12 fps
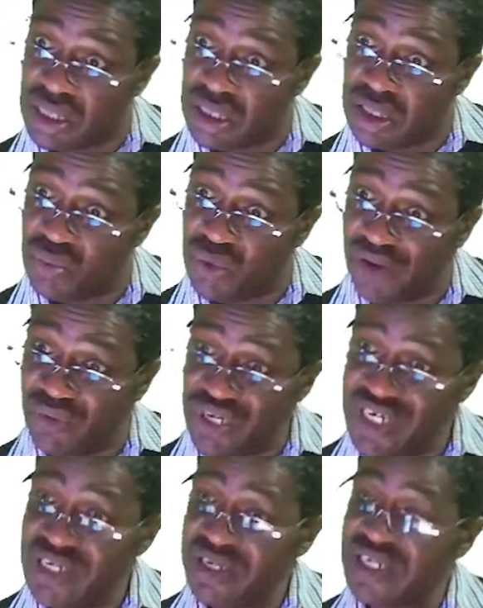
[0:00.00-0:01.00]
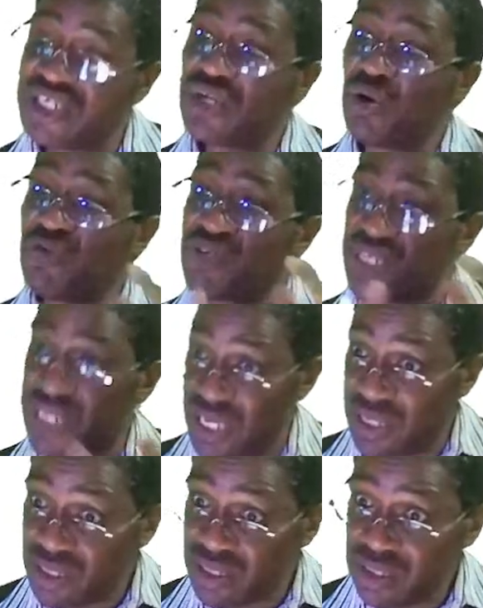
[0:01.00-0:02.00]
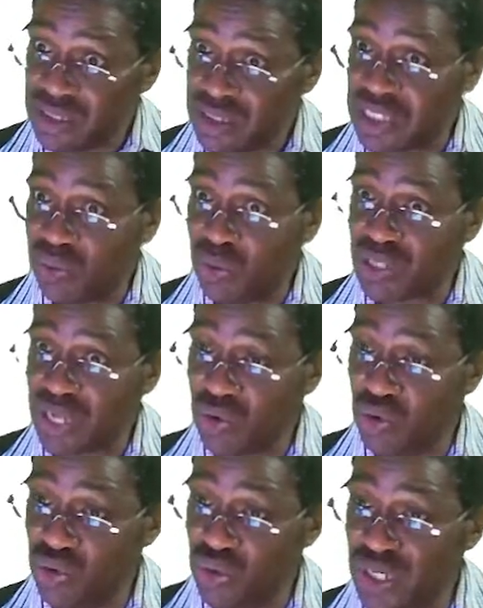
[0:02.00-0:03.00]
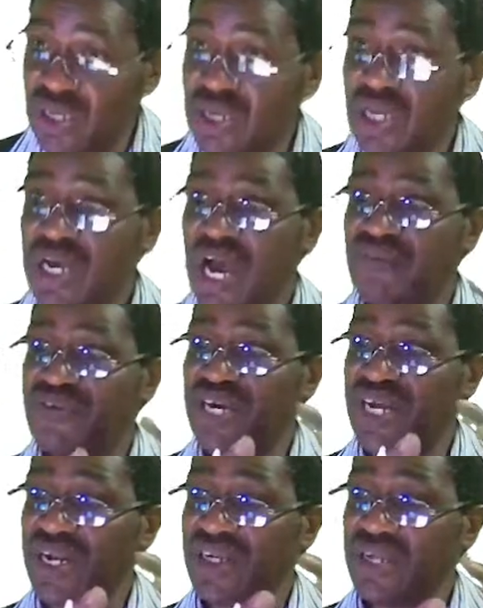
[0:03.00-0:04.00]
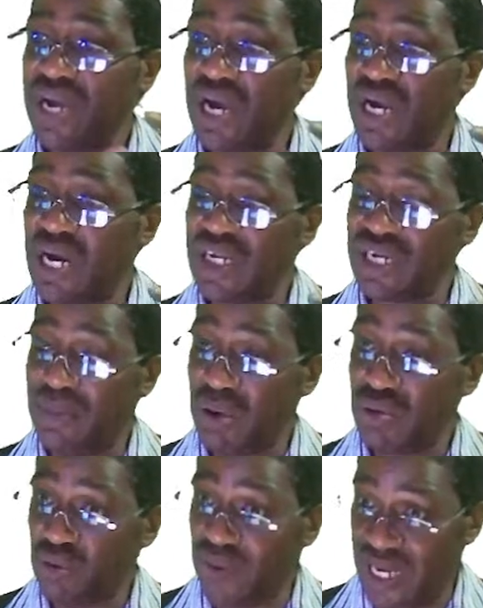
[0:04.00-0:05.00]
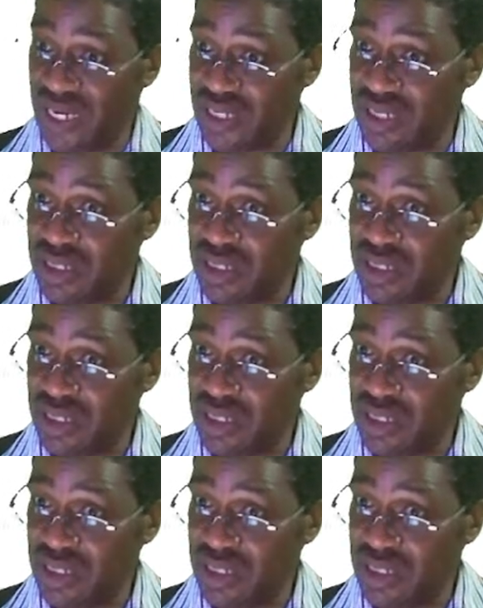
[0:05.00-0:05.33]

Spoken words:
We have already written off C. C was a goodwill having a carrying amount of 100.